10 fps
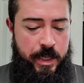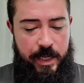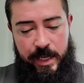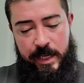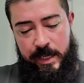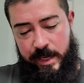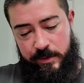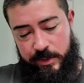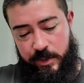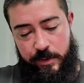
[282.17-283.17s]
Anyhow,
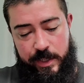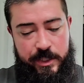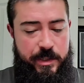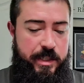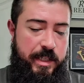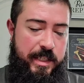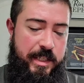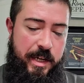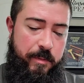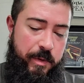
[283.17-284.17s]
so this this is
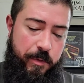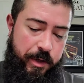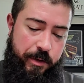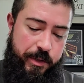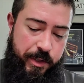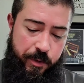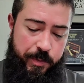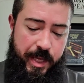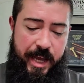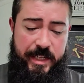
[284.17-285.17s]
gonna be one of those soaps
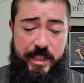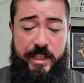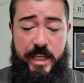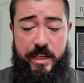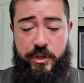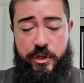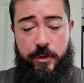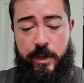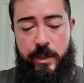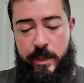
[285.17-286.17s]
that has a tinge to
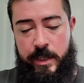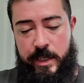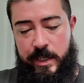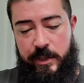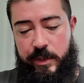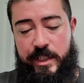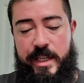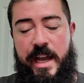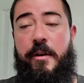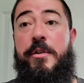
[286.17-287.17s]
it. You can see
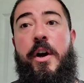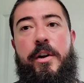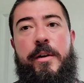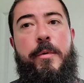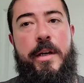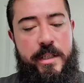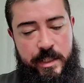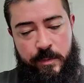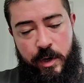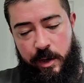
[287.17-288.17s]
how dark it was in
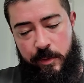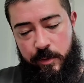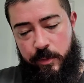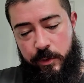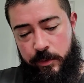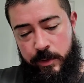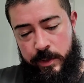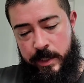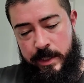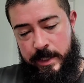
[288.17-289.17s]
the bottom of the bowl.
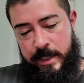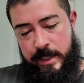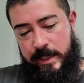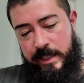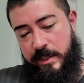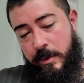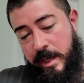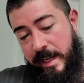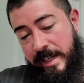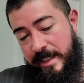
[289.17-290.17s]
This one
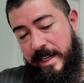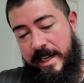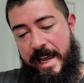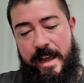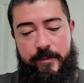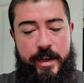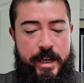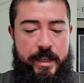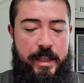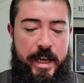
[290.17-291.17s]
is gonna have
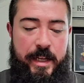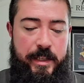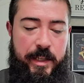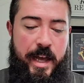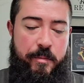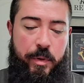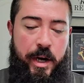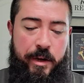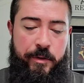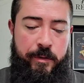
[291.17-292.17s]
kind of like a light
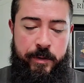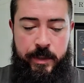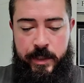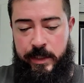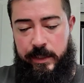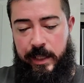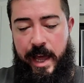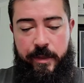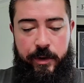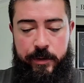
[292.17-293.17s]
brown
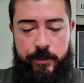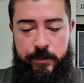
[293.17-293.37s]
lather.